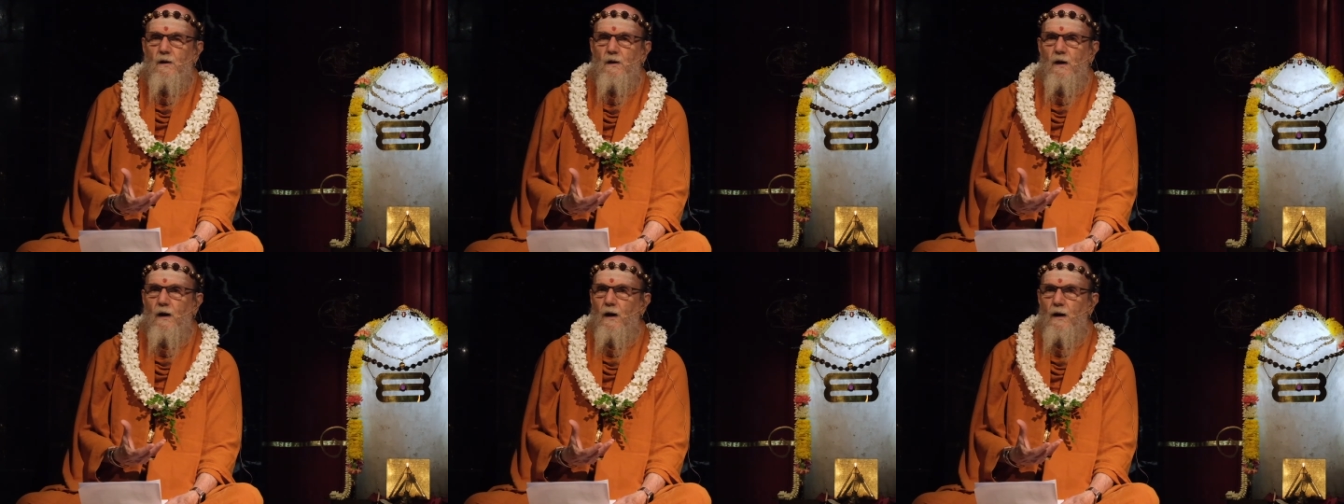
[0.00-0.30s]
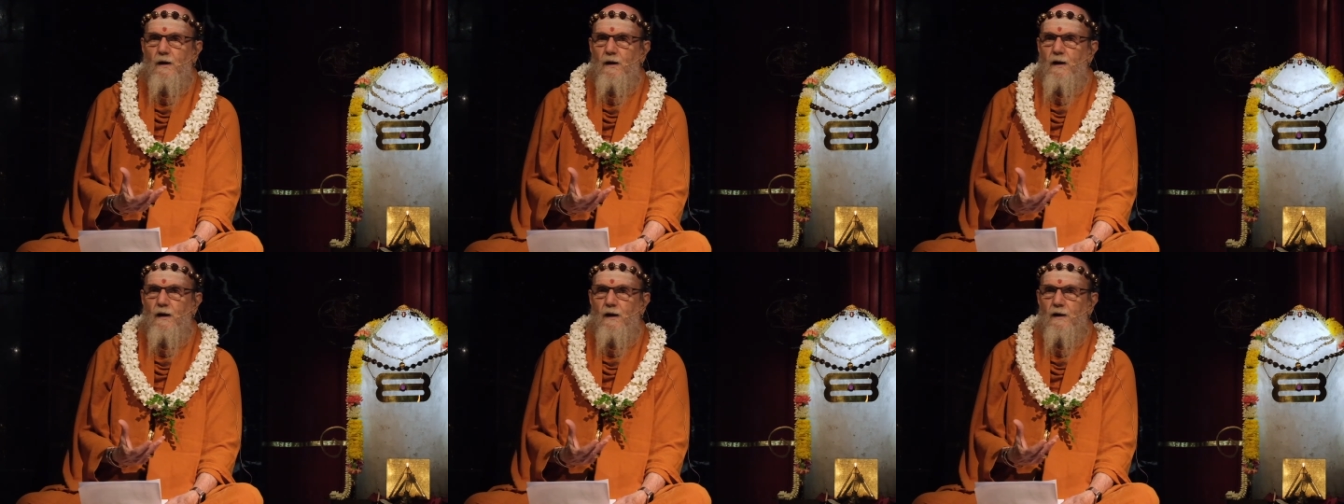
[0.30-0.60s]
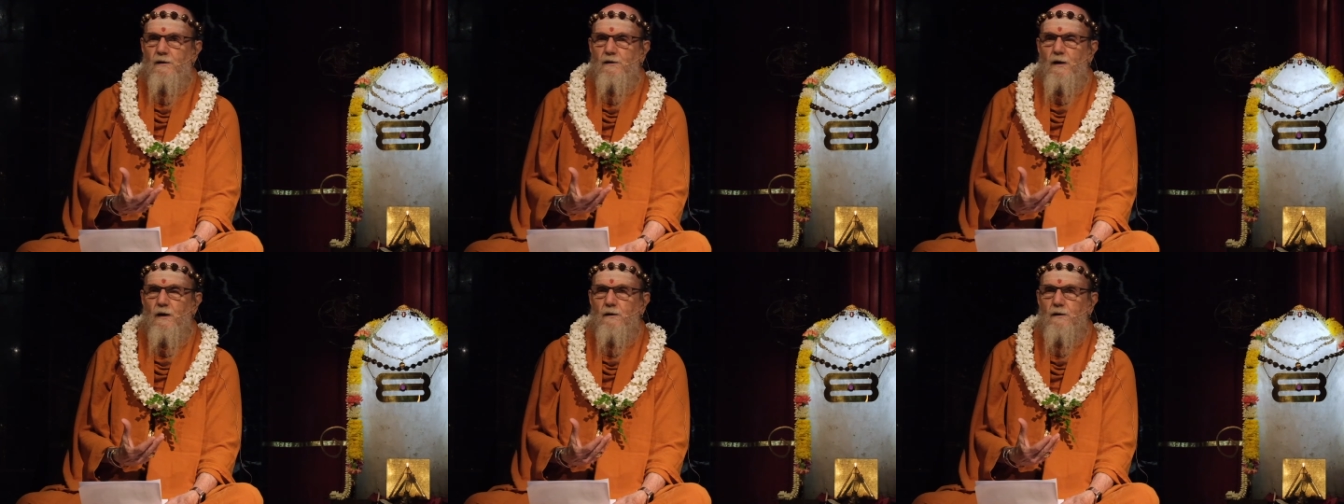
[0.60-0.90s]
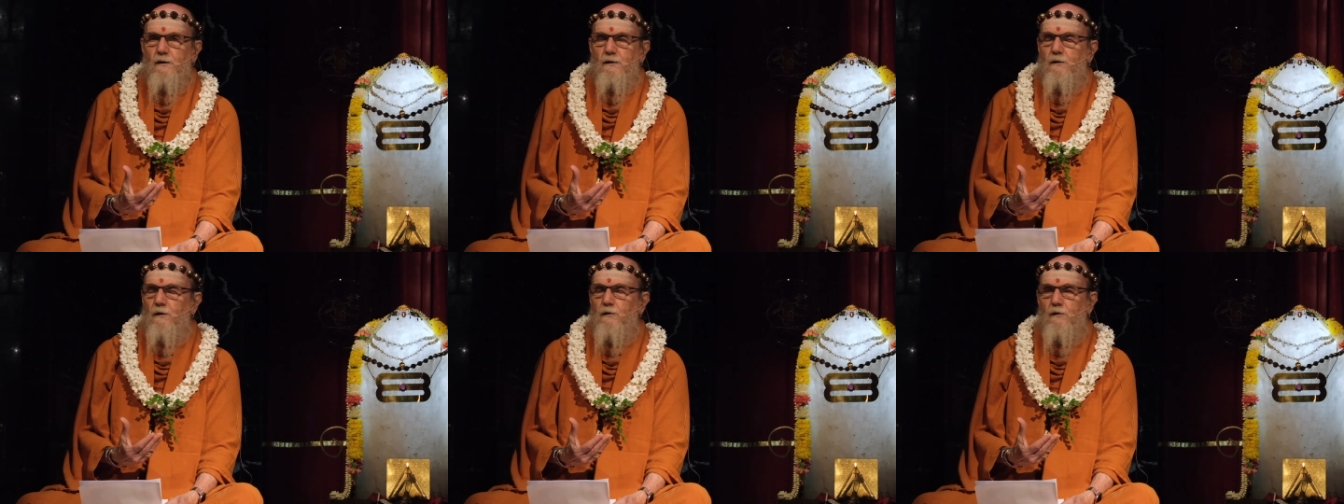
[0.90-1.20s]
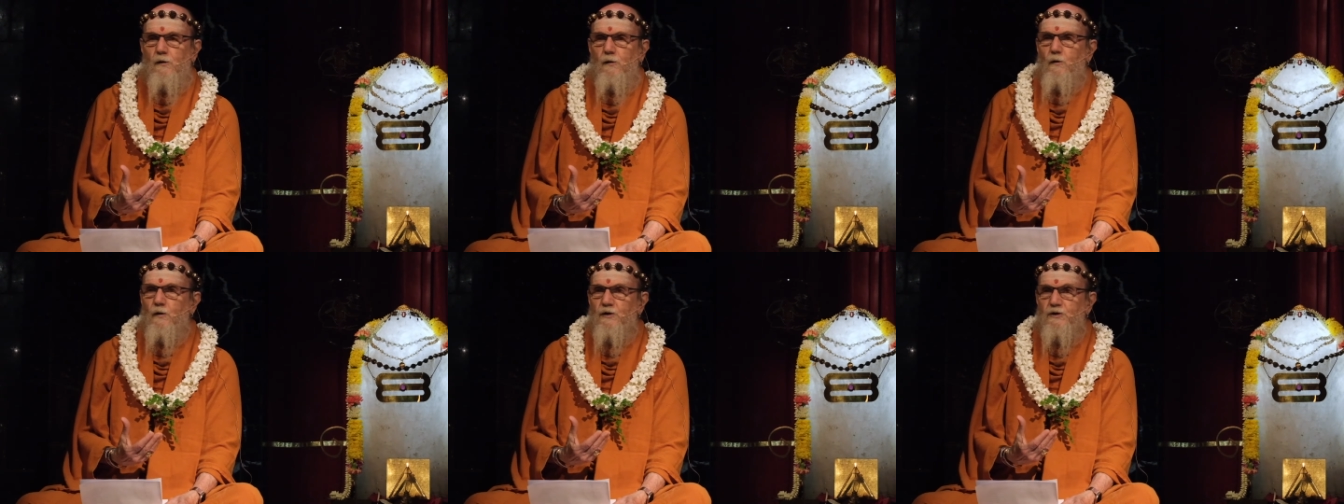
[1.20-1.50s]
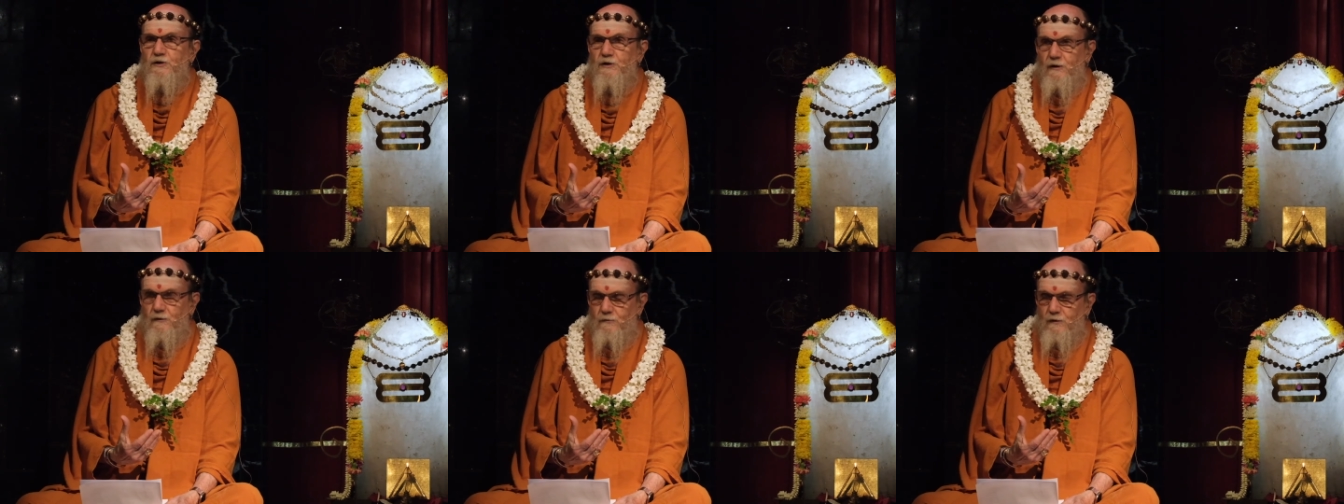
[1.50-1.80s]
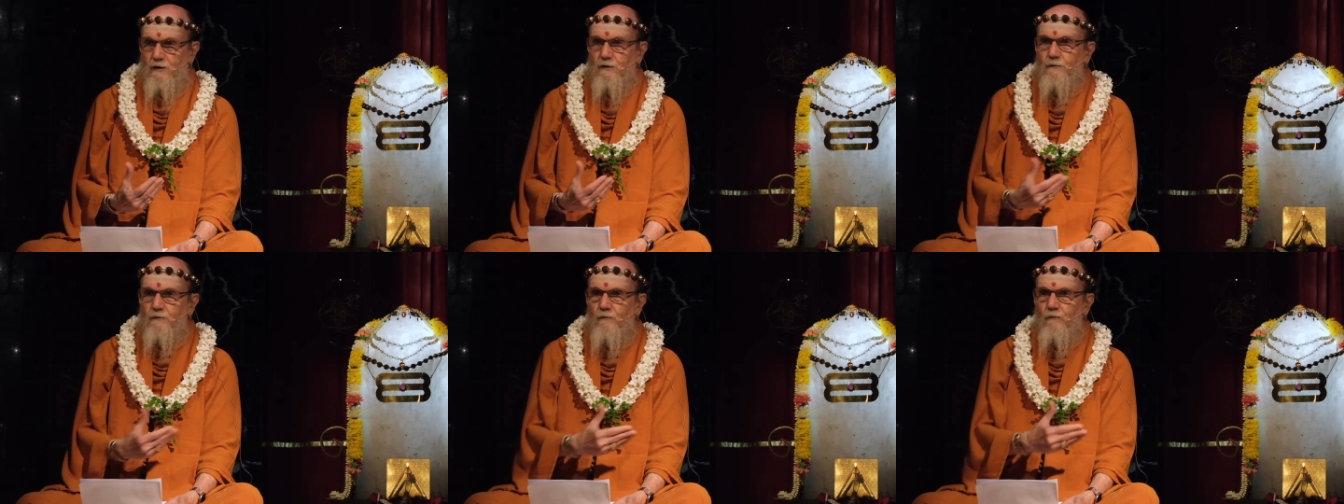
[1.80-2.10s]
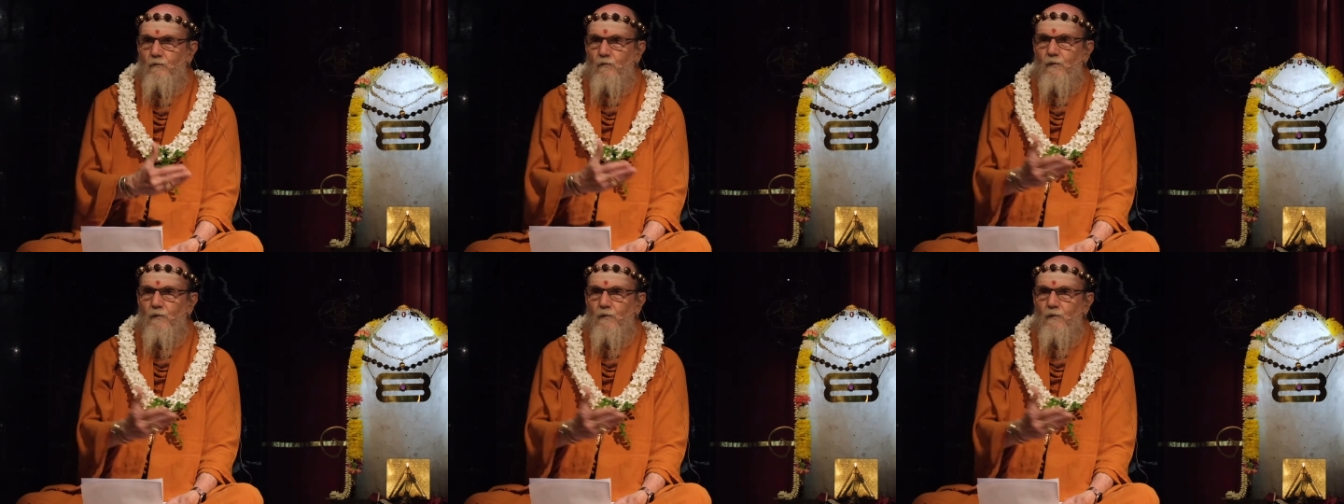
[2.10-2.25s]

And that has nothing to do with Shiva,